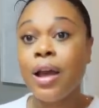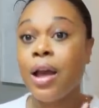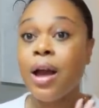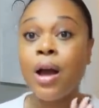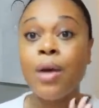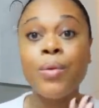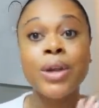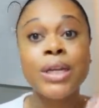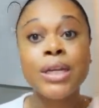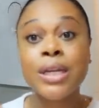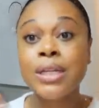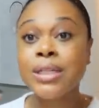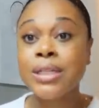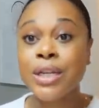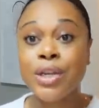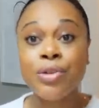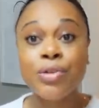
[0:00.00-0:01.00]
I want to
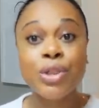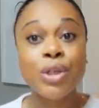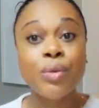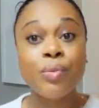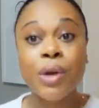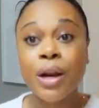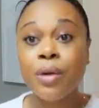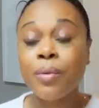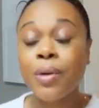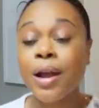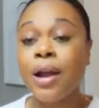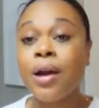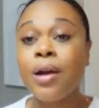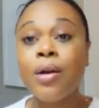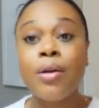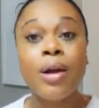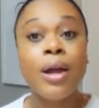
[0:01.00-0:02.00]
continue to run
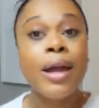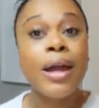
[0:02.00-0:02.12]
around